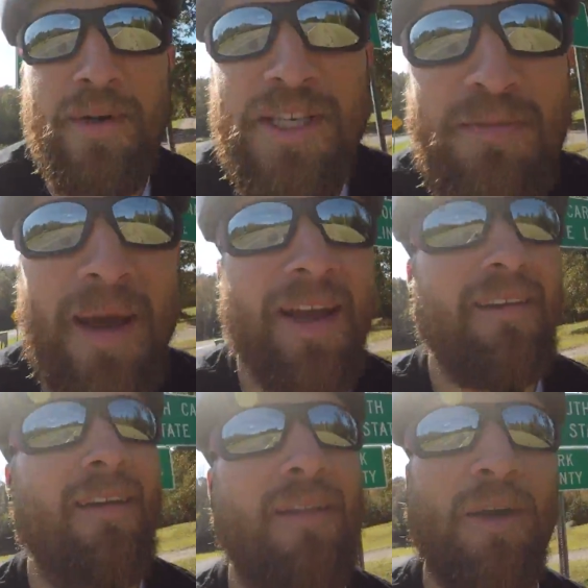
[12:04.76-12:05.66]
we just made.
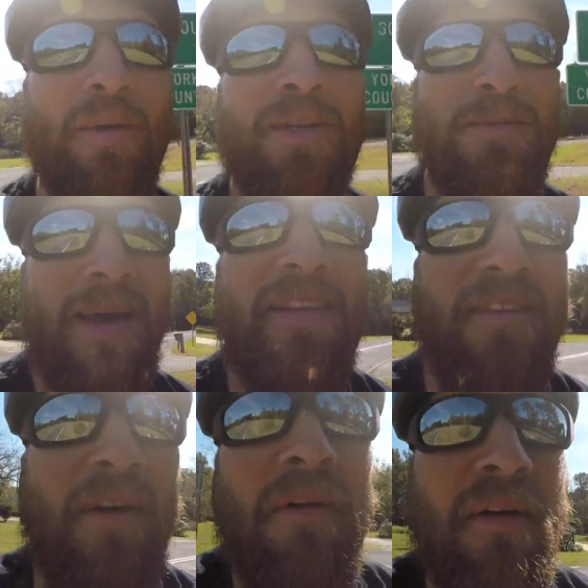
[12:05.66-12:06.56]
Look what we just made it
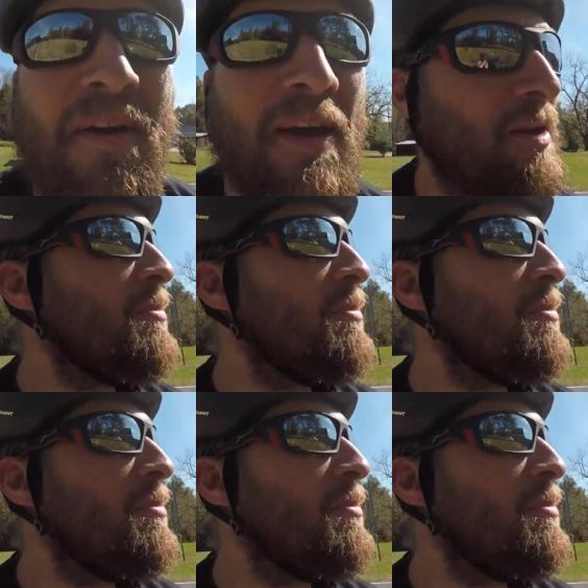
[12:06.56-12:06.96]
to. Can you